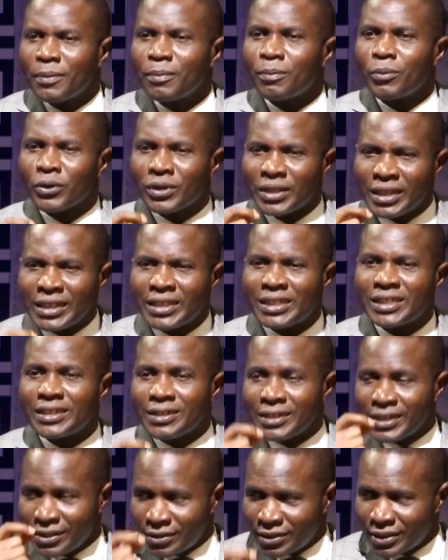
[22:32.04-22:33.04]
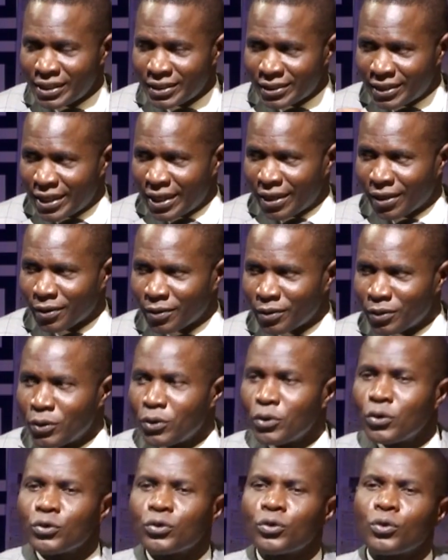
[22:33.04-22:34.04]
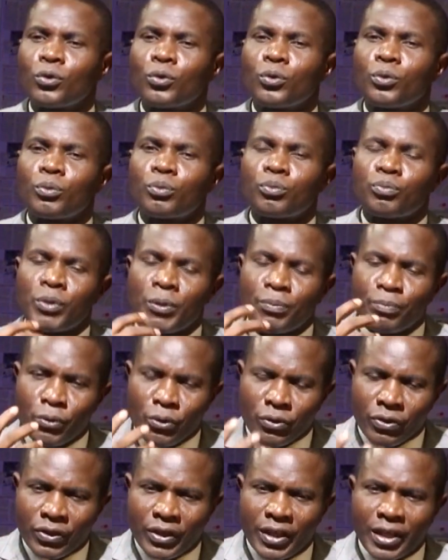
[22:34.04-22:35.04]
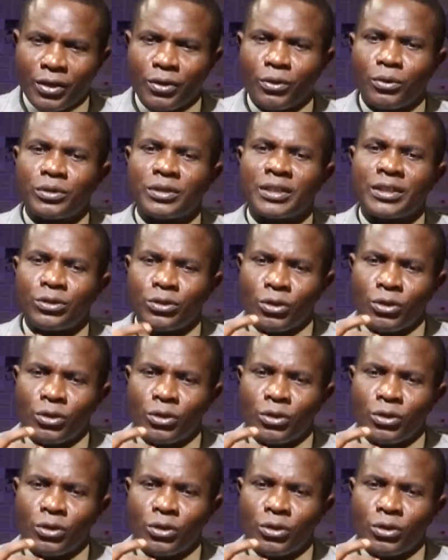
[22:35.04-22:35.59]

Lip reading: But it's real, it's there. So people think the